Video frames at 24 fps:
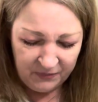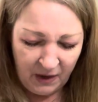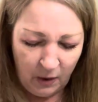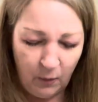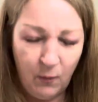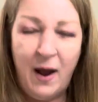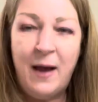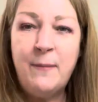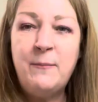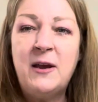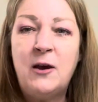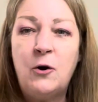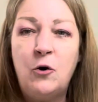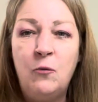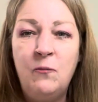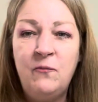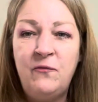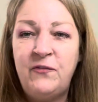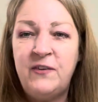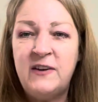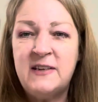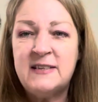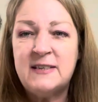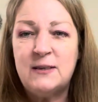I wear my
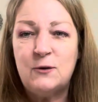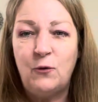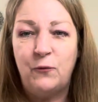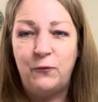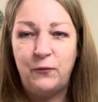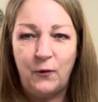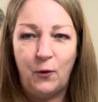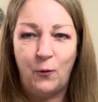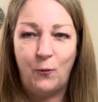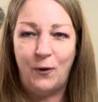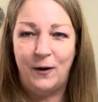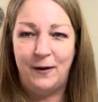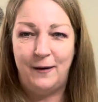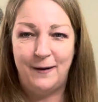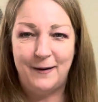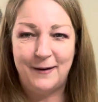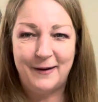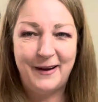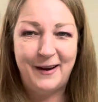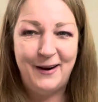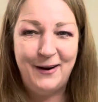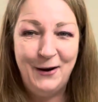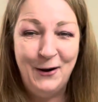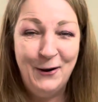comfy stuff at
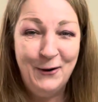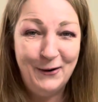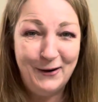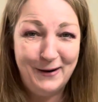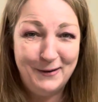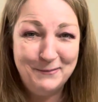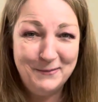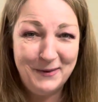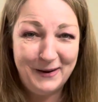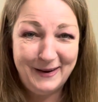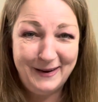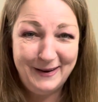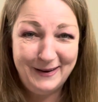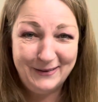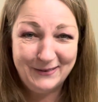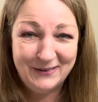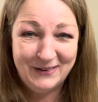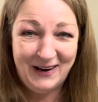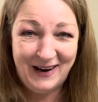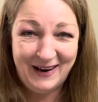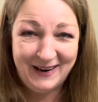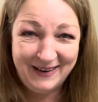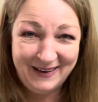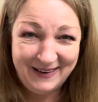work, you know what I mean?